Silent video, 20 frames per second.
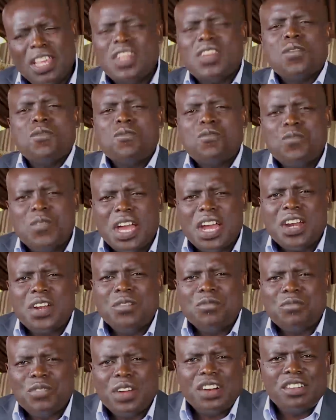It's
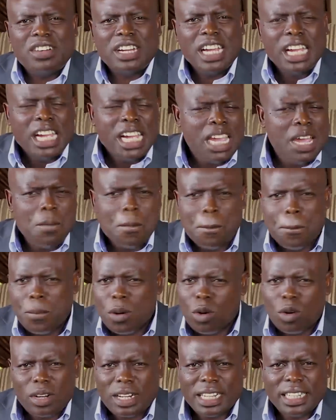very, very
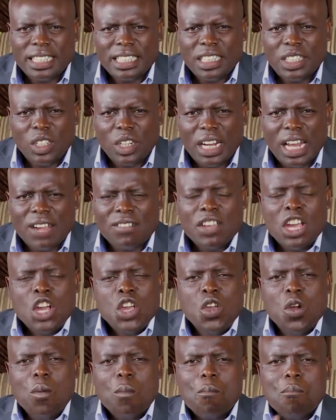important in your life.
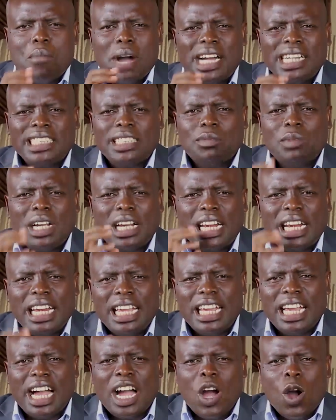You must be
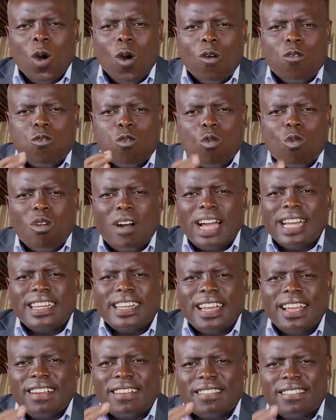clear of
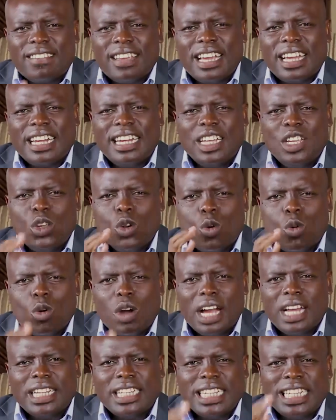what exactly you
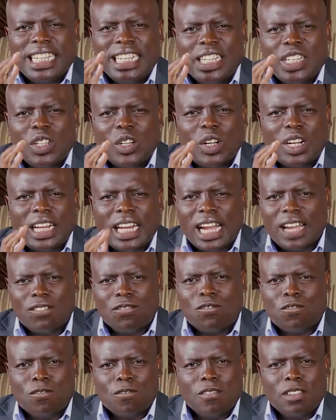want in your
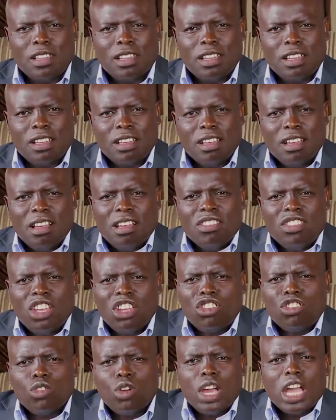life.
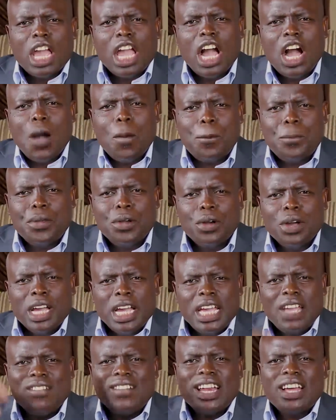This will help you
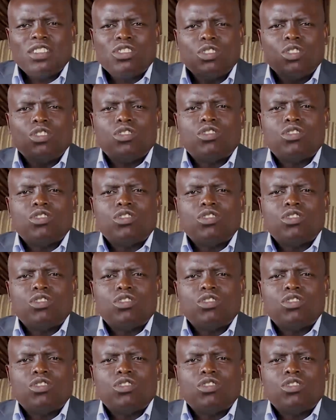even as you